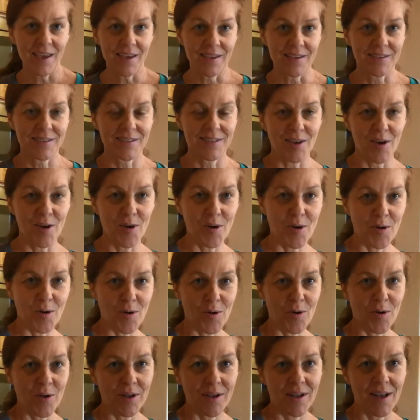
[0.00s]

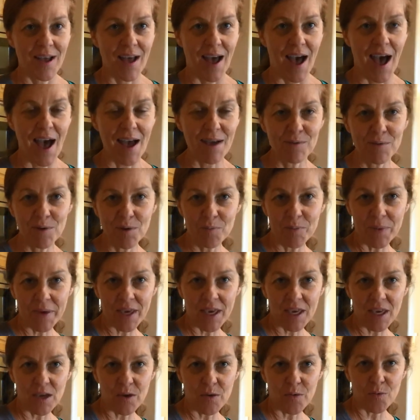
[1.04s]
so I will
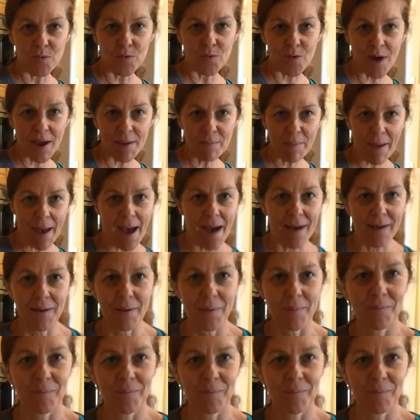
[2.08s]
be right back.